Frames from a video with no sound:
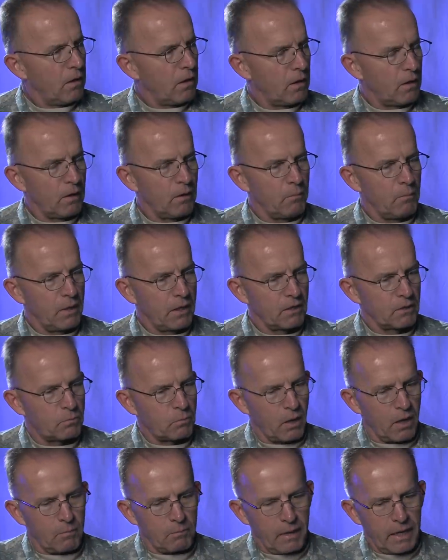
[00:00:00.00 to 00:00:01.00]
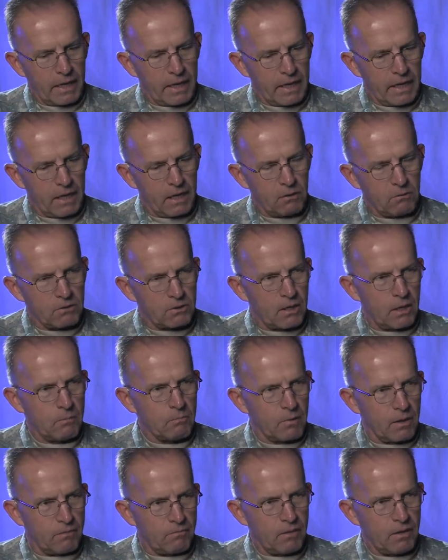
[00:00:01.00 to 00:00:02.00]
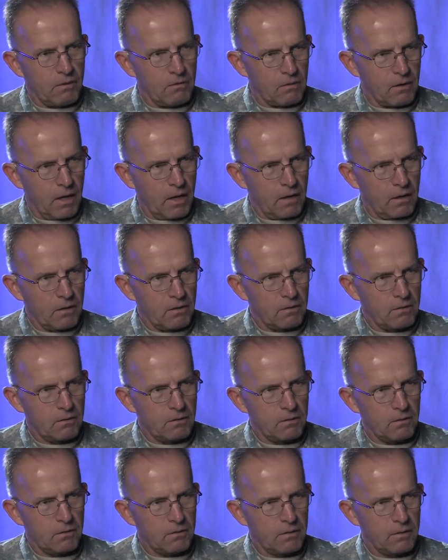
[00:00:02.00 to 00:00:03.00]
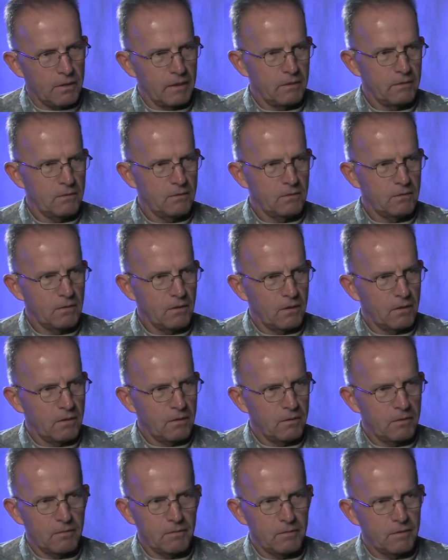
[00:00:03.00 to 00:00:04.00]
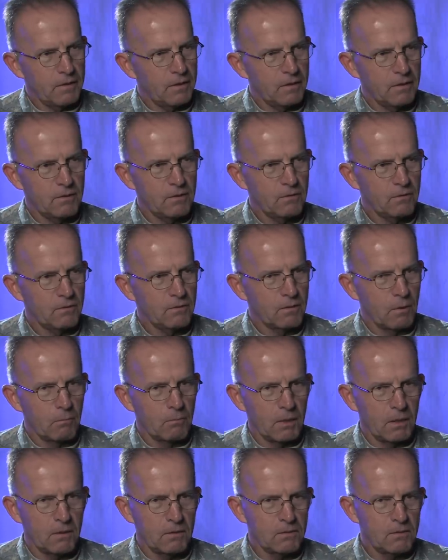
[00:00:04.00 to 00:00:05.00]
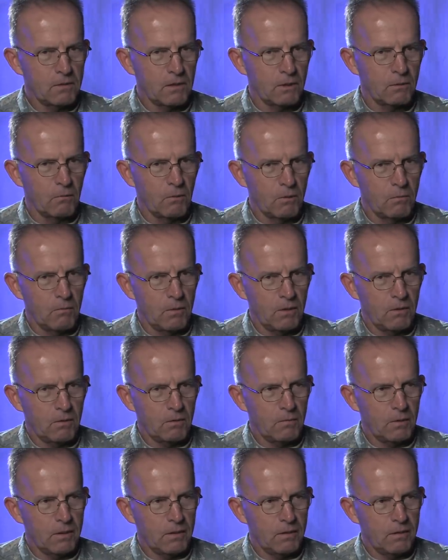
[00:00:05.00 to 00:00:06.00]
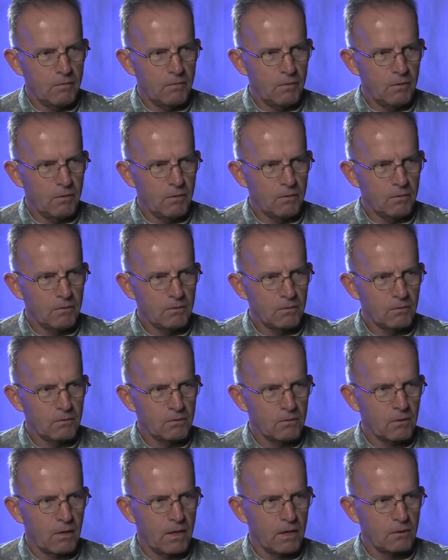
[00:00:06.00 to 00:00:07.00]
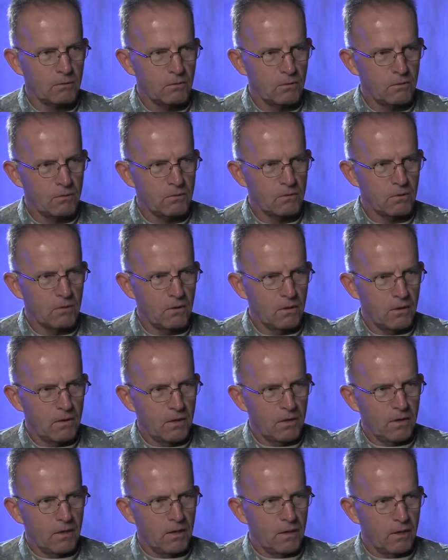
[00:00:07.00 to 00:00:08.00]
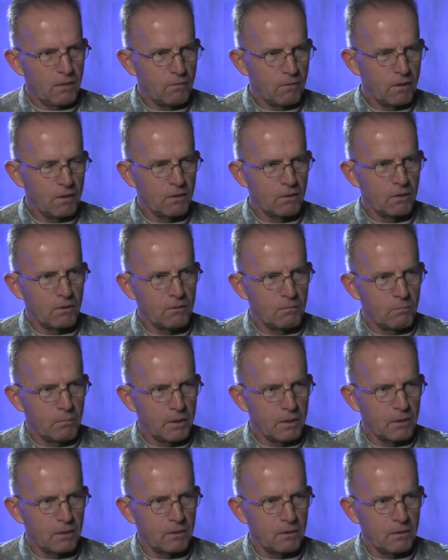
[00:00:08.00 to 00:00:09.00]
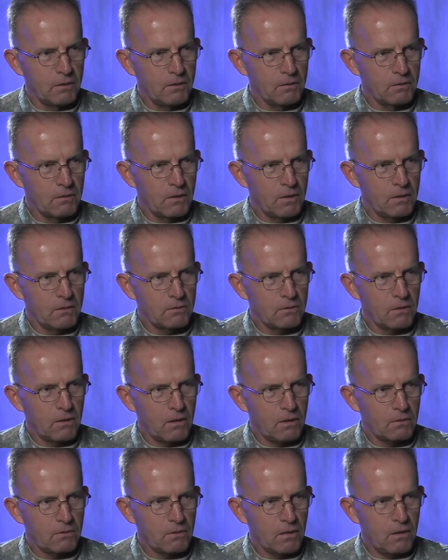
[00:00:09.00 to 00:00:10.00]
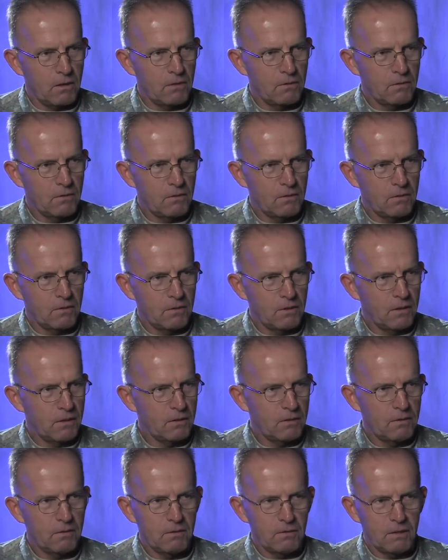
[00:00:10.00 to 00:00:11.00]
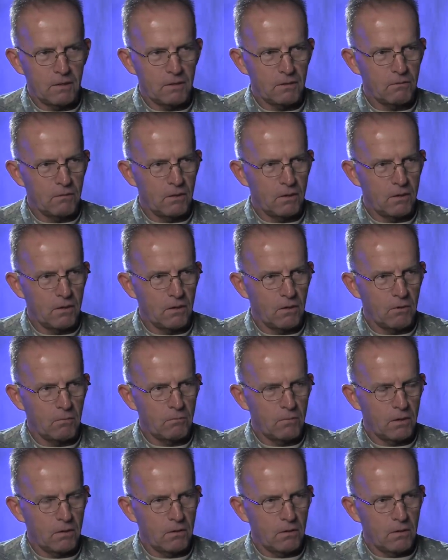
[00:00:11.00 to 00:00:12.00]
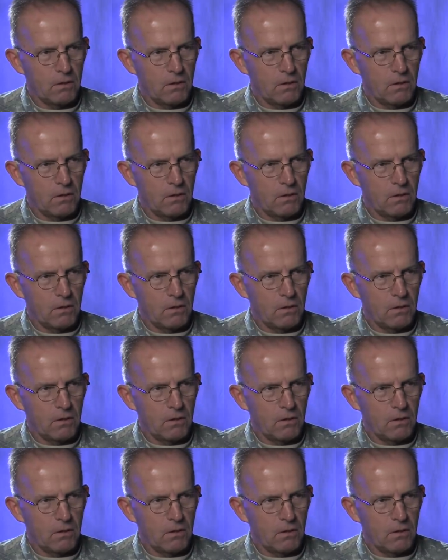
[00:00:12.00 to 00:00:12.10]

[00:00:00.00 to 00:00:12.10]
uh, the biggest problem I had was keeping my feet dry. That's uh, that's something that stuck with me all my life. You know, so socks was you get a good pair of clean, dry socks on. That that really helped.